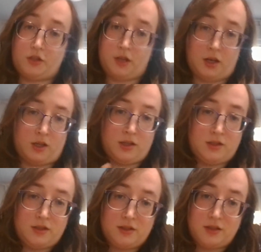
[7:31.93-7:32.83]
the
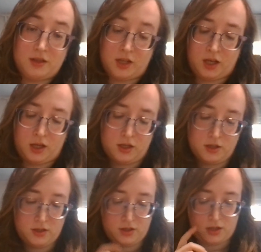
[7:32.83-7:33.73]

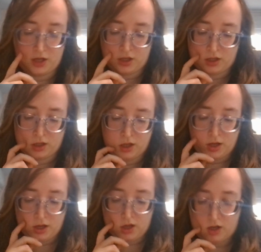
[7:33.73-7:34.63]
league thing.
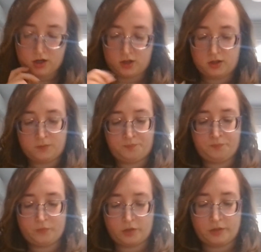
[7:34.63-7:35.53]

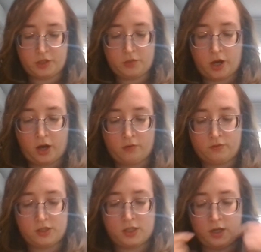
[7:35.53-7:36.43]
Now I do
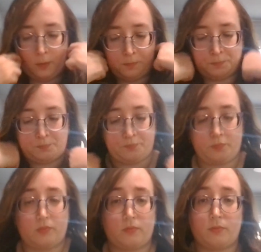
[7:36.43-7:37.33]
have some
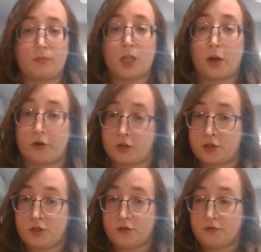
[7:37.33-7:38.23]

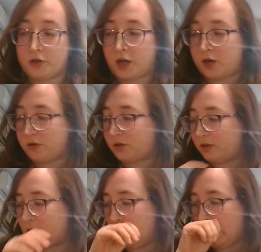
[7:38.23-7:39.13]
characters figured
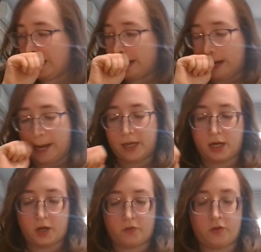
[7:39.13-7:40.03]
out. I
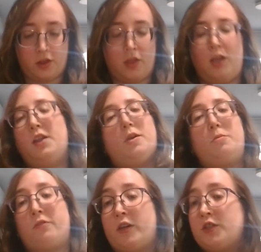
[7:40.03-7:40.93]
have the
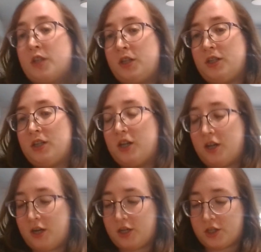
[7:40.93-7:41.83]
professor.
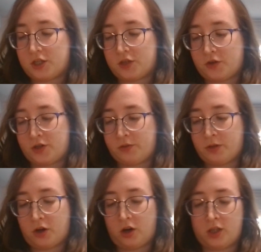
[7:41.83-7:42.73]
She's going to
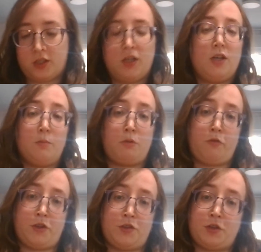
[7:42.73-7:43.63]
be called
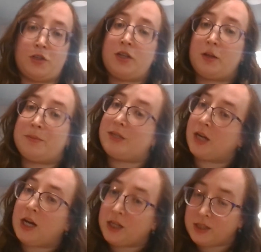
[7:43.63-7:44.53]
Professor
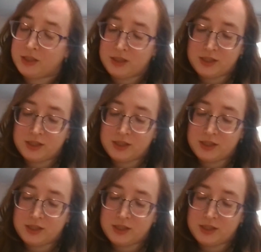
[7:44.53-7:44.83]
Clementine,